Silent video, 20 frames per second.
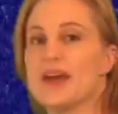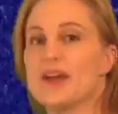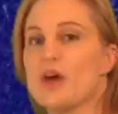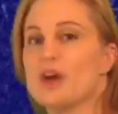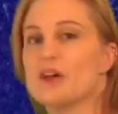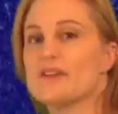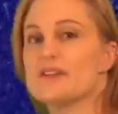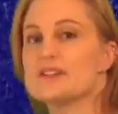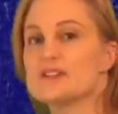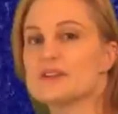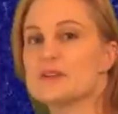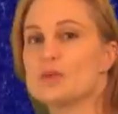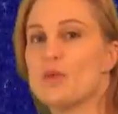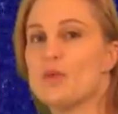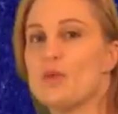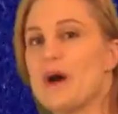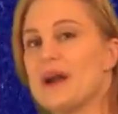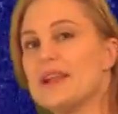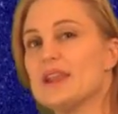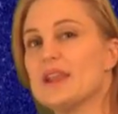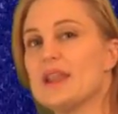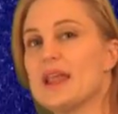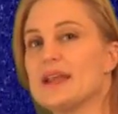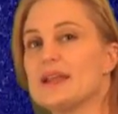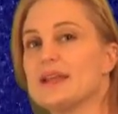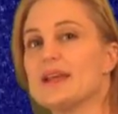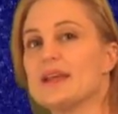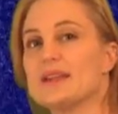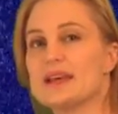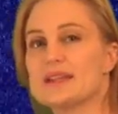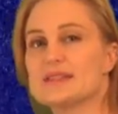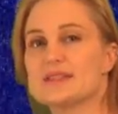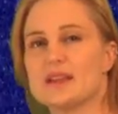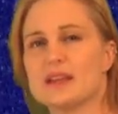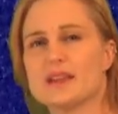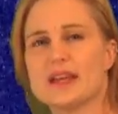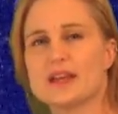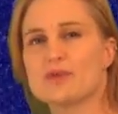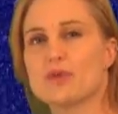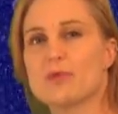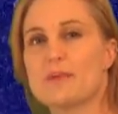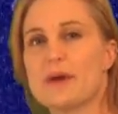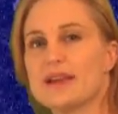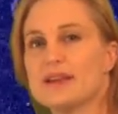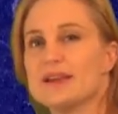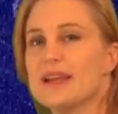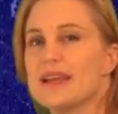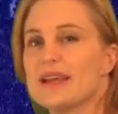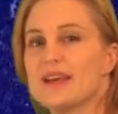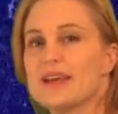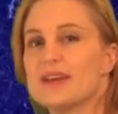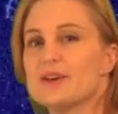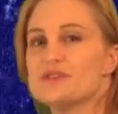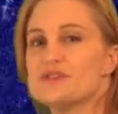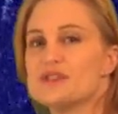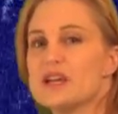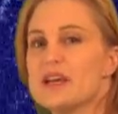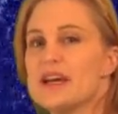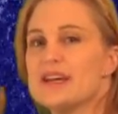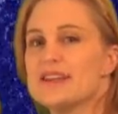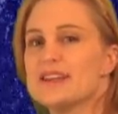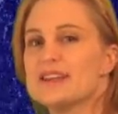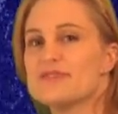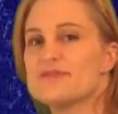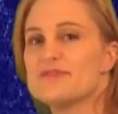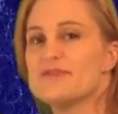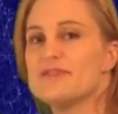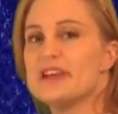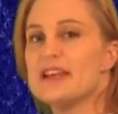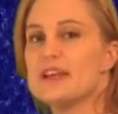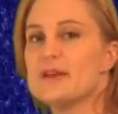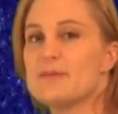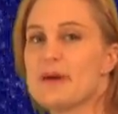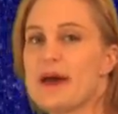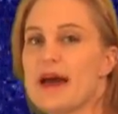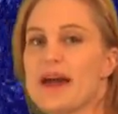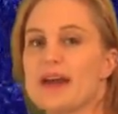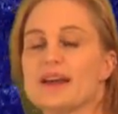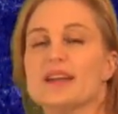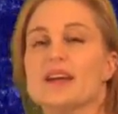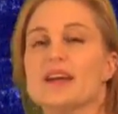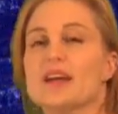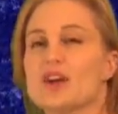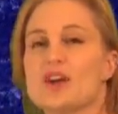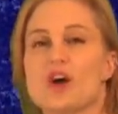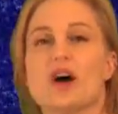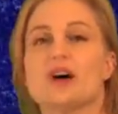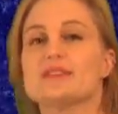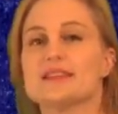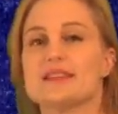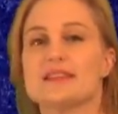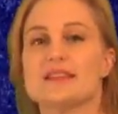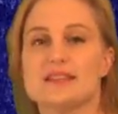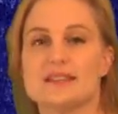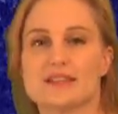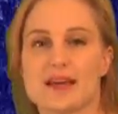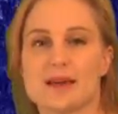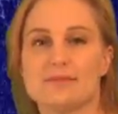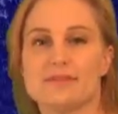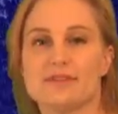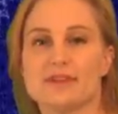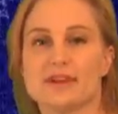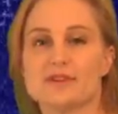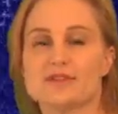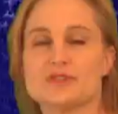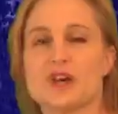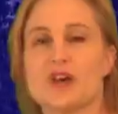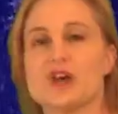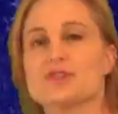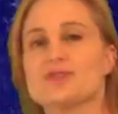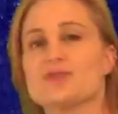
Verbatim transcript: and all of these little white lightning, that's electromagnetic energy that's feeding back and causing these M-flares.